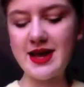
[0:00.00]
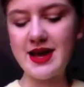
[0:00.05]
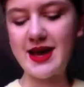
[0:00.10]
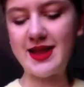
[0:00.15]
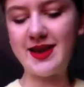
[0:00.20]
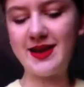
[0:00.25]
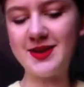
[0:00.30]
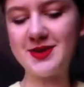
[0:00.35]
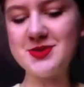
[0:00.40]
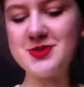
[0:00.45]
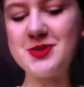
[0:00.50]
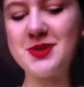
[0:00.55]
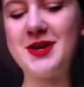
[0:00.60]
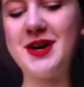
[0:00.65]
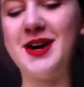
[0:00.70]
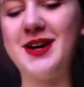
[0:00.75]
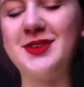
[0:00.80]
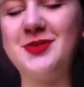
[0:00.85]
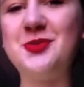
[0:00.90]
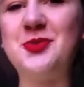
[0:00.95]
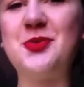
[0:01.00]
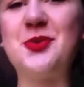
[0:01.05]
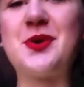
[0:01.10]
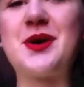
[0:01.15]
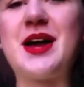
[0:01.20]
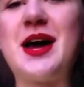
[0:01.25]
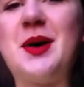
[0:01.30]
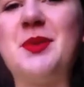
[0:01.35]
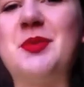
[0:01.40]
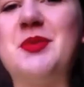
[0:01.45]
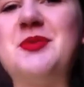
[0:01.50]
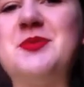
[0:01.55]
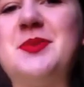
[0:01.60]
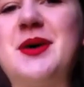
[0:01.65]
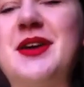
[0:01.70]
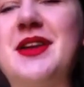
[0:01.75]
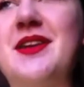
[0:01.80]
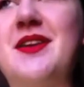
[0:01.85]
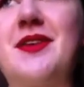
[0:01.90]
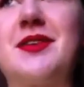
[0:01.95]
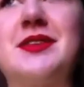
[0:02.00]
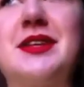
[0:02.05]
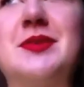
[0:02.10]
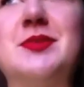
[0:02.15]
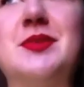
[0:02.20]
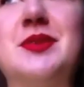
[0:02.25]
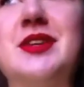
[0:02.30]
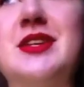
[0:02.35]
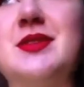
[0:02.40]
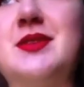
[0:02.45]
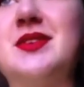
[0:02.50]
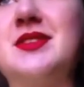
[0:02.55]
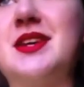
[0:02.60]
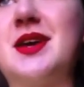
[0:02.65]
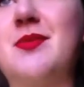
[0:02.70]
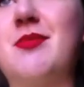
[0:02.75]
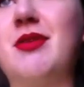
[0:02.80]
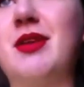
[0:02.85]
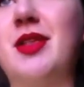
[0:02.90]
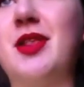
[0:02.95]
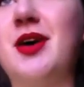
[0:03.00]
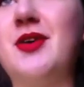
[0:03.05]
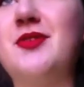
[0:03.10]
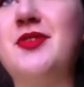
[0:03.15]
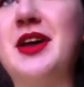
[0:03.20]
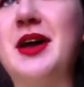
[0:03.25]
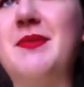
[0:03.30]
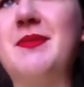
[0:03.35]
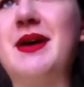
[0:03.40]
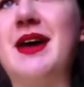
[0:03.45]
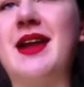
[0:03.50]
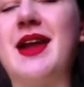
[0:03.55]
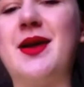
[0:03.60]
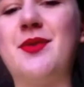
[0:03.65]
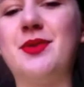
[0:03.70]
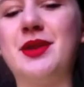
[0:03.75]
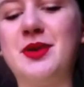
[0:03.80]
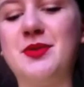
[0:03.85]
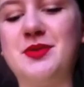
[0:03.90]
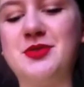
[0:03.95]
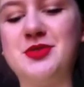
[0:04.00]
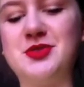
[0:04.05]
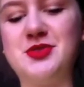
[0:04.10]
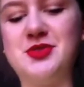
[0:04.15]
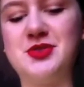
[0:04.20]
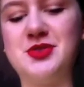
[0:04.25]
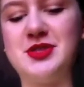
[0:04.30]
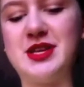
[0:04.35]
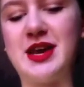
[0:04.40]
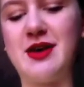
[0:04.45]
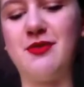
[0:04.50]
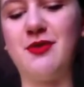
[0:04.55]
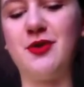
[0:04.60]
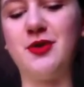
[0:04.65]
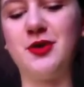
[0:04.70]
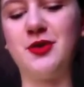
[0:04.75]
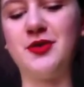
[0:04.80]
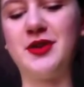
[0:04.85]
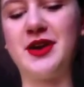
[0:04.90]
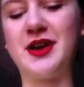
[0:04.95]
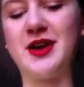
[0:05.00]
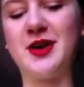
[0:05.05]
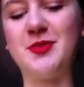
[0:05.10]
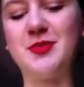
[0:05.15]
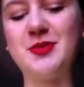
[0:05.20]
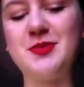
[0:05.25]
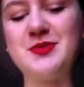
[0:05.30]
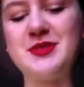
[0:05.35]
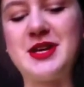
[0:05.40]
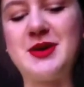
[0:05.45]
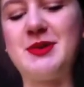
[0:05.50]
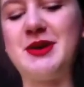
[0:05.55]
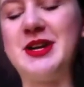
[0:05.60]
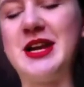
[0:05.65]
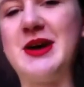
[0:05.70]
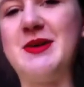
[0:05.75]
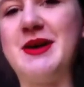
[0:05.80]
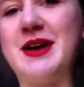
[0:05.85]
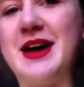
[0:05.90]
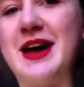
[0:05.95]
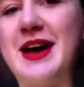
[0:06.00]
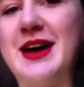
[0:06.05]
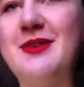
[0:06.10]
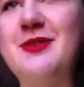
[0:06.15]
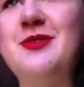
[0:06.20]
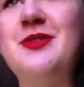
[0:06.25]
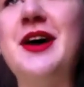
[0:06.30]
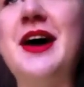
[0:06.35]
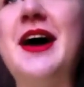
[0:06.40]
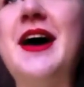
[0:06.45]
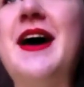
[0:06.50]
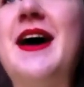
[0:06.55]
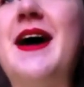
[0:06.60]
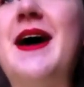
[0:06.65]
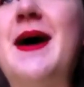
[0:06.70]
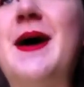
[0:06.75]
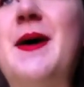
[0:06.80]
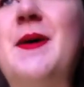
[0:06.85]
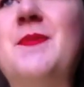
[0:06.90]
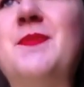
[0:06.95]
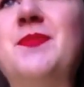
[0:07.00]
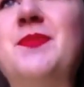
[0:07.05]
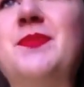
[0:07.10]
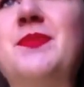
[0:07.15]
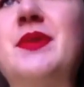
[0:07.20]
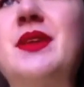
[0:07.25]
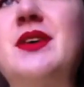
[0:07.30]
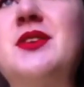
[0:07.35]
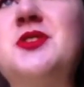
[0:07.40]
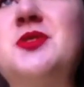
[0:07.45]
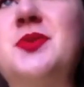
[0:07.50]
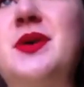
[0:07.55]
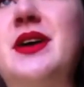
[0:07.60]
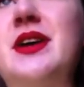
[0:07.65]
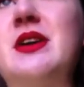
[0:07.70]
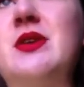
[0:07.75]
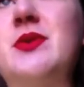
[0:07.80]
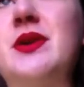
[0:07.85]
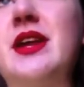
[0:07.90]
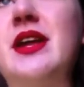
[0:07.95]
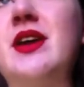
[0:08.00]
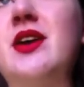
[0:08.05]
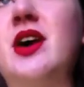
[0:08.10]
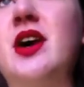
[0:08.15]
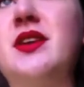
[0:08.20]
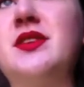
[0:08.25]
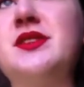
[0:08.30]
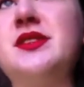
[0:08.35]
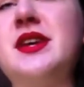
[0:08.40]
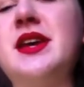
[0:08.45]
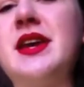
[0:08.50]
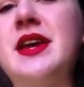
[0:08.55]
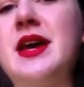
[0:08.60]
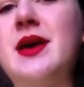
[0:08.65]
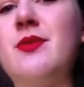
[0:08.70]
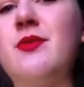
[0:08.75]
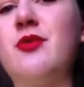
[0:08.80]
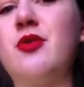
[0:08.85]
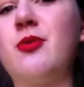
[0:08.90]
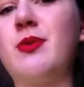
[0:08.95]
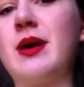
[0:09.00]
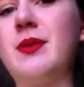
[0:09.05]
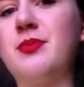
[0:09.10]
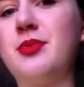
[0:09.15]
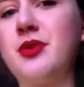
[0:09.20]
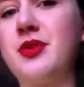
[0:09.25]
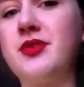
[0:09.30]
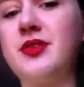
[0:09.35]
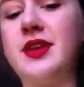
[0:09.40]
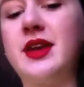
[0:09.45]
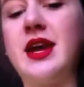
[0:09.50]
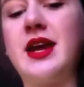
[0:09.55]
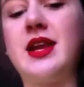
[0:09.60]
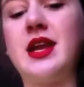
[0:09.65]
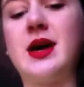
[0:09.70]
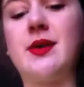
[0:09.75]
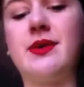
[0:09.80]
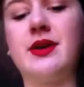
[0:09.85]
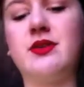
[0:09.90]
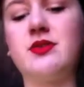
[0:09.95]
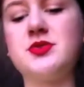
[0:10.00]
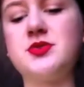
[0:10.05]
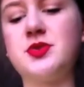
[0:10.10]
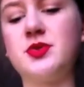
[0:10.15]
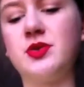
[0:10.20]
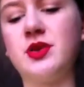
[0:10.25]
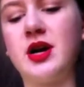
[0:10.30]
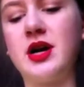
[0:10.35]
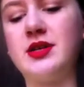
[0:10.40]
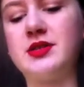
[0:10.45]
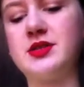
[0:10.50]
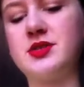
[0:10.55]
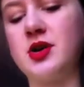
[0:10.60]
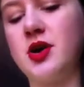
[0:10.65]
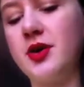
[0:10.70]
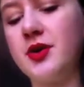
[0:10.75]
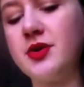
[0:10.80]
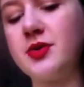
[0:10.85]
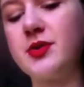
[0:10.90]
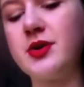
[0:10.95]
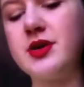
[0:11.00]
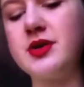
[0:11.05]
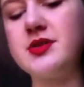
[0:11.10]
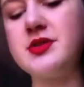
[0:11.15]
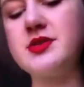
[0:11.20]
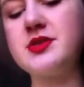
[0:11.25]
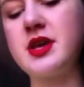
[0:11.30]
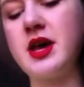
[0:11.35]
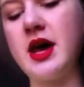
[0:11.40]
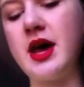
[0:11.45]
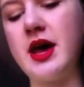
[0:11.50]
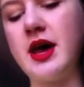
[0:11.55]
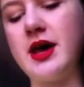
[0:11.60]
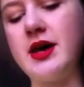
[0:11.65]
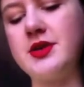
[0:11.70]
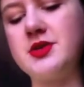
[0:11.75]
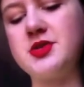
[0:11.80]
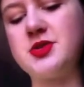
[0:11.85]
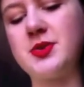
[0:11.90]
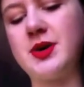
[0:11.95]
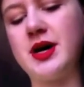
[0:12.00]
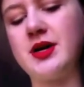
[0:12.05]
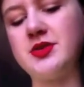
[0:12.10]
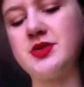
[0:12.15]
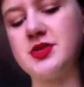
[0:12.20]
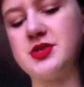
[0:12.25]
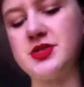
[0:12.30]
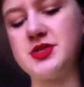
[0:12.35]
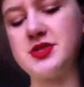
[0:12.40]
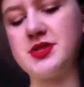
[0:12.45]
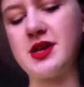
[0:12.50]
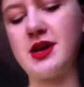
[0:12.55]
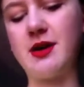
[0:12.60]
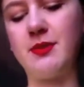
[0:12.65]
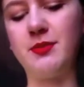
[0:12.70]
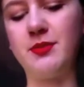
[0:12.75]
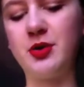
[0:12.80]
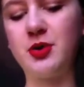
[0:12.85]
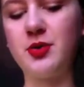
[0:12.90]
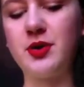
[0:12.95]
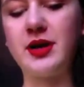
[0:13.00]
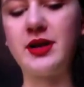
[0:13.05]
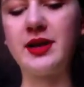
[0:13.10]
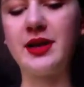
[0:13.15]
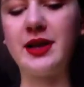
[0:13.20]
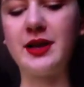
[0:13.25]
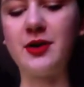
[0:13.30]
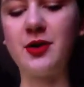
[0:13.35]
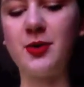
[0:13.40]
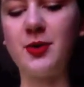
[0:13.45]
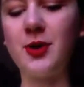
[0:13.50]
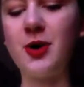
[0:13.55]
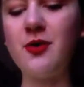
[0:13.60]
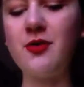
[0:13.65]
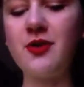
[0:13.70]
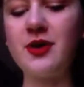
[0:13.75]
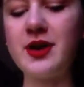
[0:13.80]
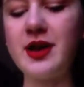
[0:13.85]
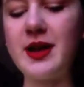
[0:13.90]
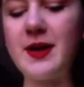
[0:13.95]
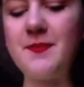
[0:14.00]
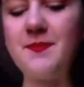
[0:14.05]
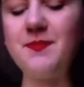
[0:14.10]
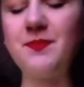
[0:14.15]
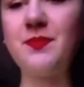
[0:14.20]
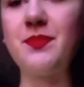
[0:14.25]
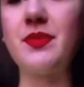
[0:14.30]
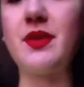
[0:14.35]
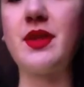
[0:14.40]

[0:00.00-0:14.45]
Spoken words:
And I also got 4 albums by the Arctic Monkeys. Because I really love them. And I really wanted to just have all of their albums. And right now I have. So I already got AM for my birthday. And now I also got the other ones. So I'll just quickly go over them.